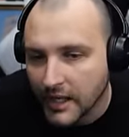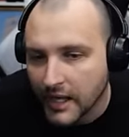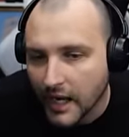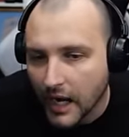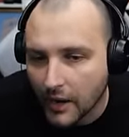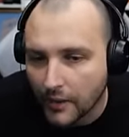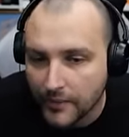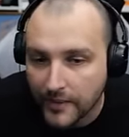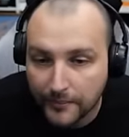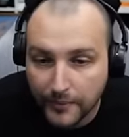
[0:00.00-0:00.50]

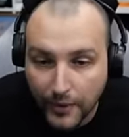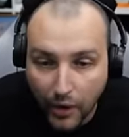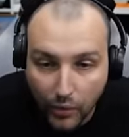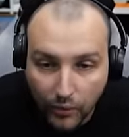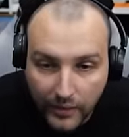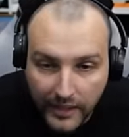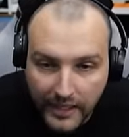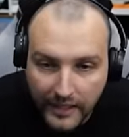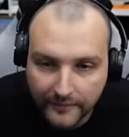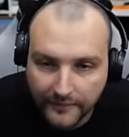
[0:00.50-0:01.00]
Uh, we
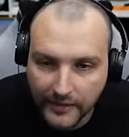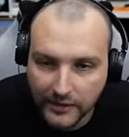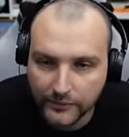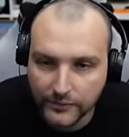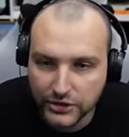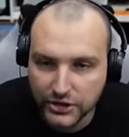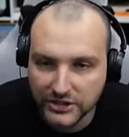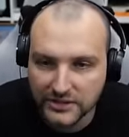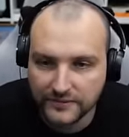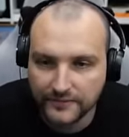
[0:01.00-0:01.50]
broke even,
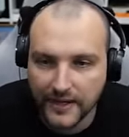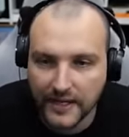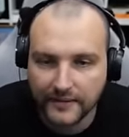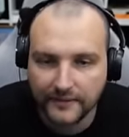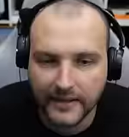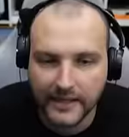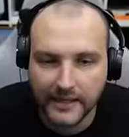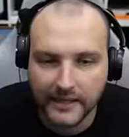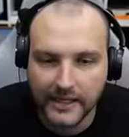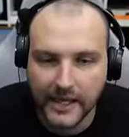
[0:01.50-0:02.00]
which is very,
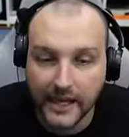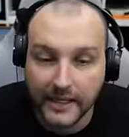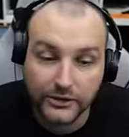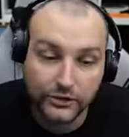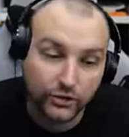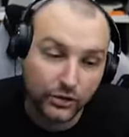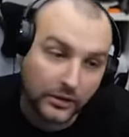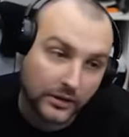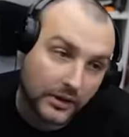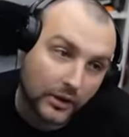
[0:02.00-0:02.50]
very
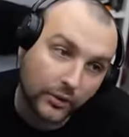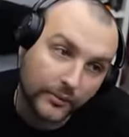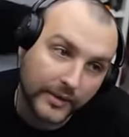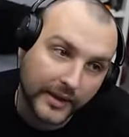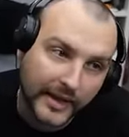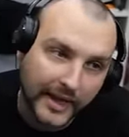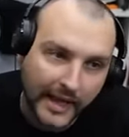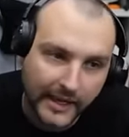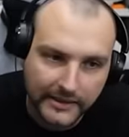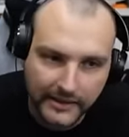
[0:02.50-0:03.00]
nice, although
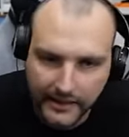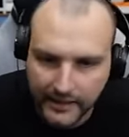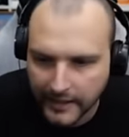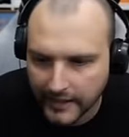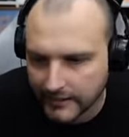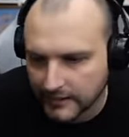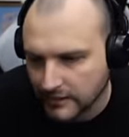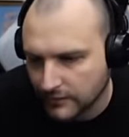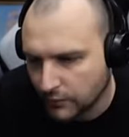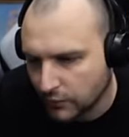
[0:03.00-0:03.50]
we had the
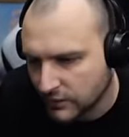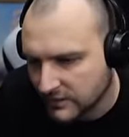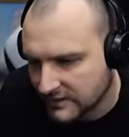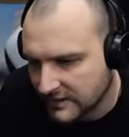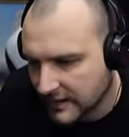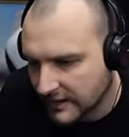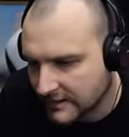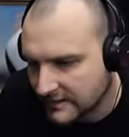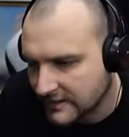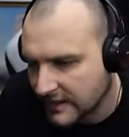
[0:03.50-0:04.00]
credit
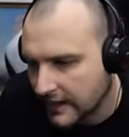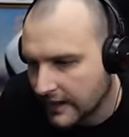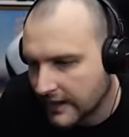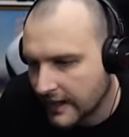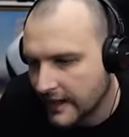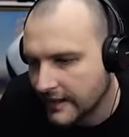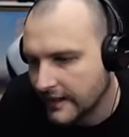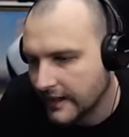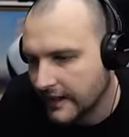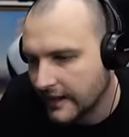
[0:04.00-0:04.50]
boosters
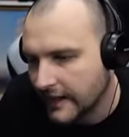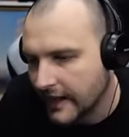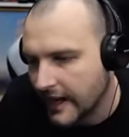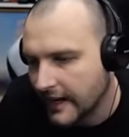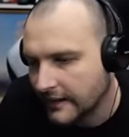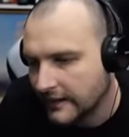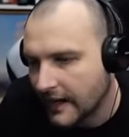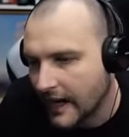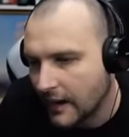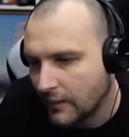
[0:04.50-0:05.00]
running.
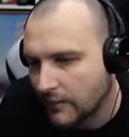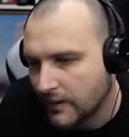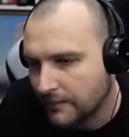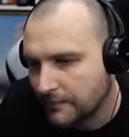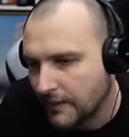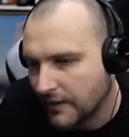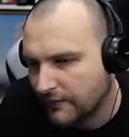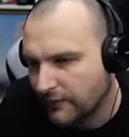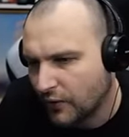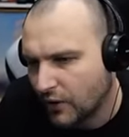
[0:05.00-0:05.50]
And our
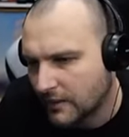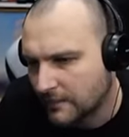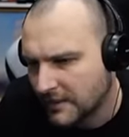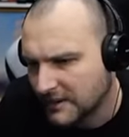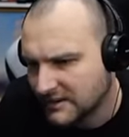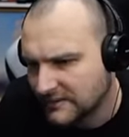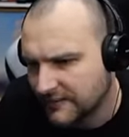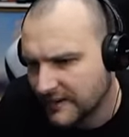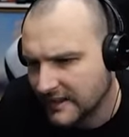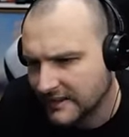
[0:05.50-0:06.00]

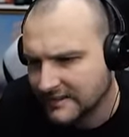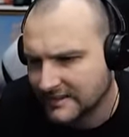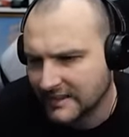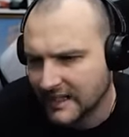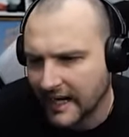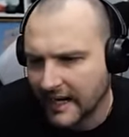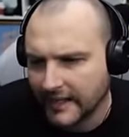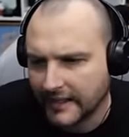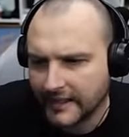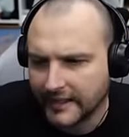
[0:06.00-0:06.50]
performance with this
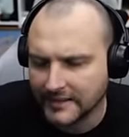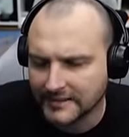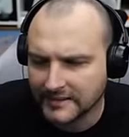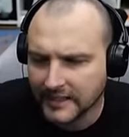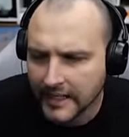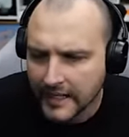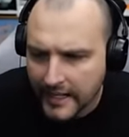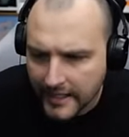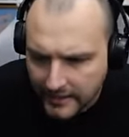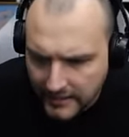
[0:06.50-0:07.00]
tank
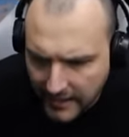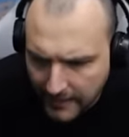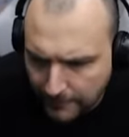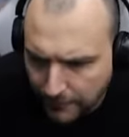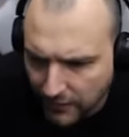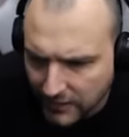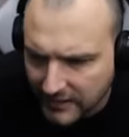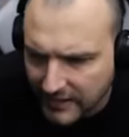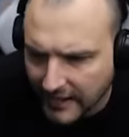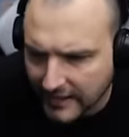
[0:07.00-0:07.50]
is
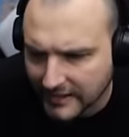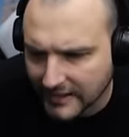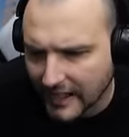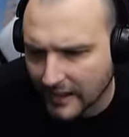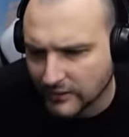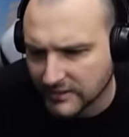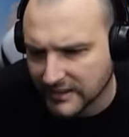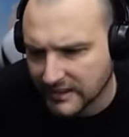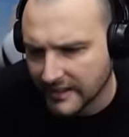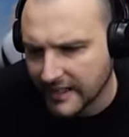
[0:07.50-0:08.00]
3.9
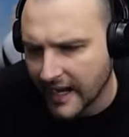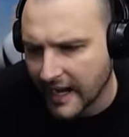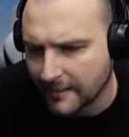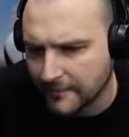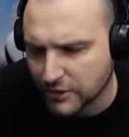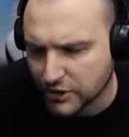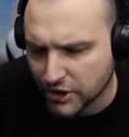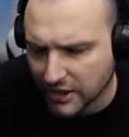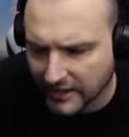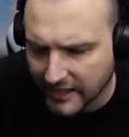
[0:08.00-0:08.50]
thousand
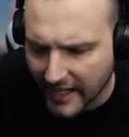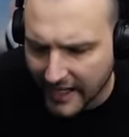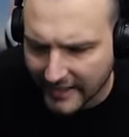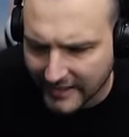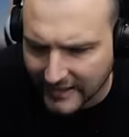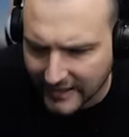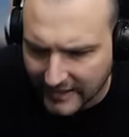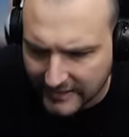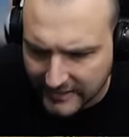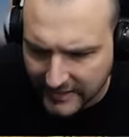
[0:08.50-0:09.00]
damage and
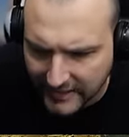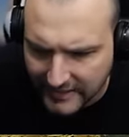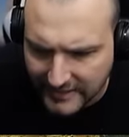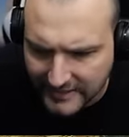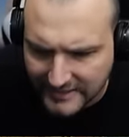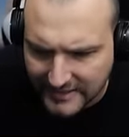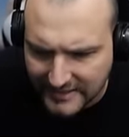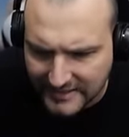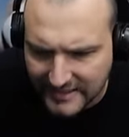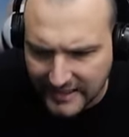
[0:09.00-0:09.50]
800
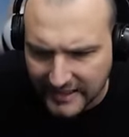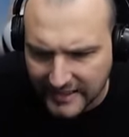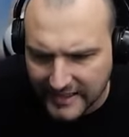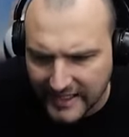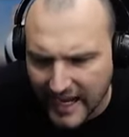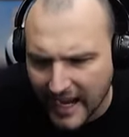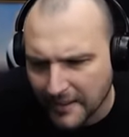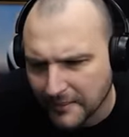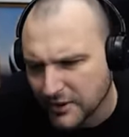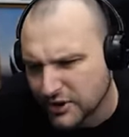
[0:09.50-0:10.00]
assisting
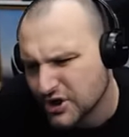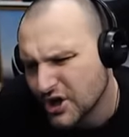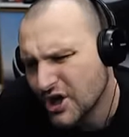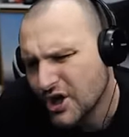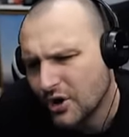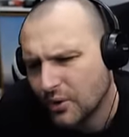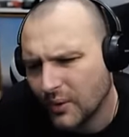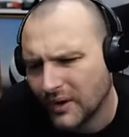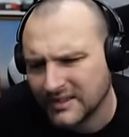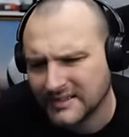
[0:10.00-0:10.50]
damage.
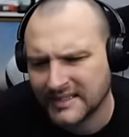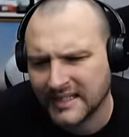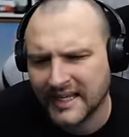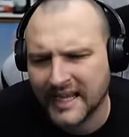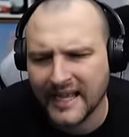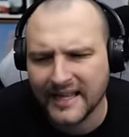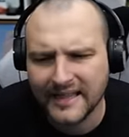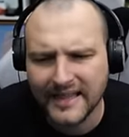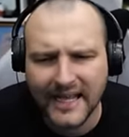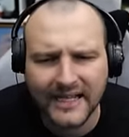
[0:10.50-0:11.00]
Once once
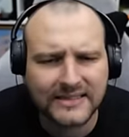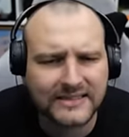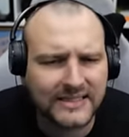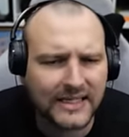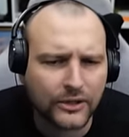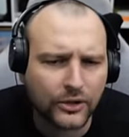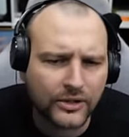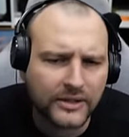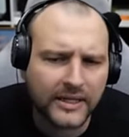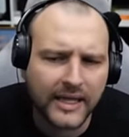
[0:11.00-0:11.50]
again, that
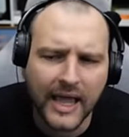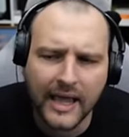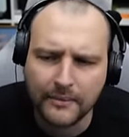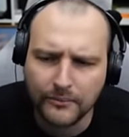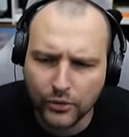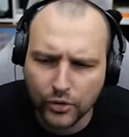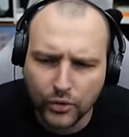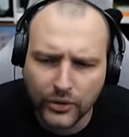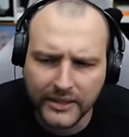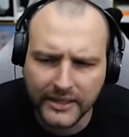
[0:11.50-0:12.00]
second
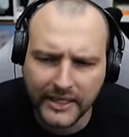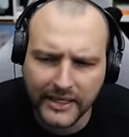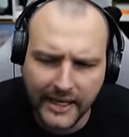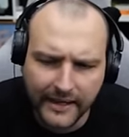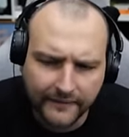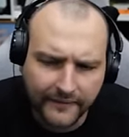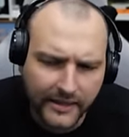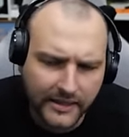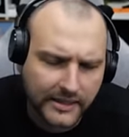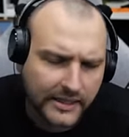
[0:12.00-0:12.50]
game ruined
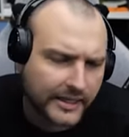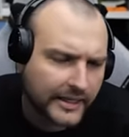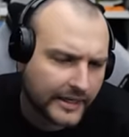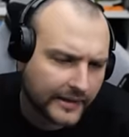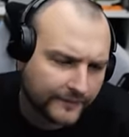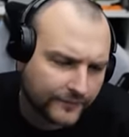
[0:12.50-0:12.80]
everything.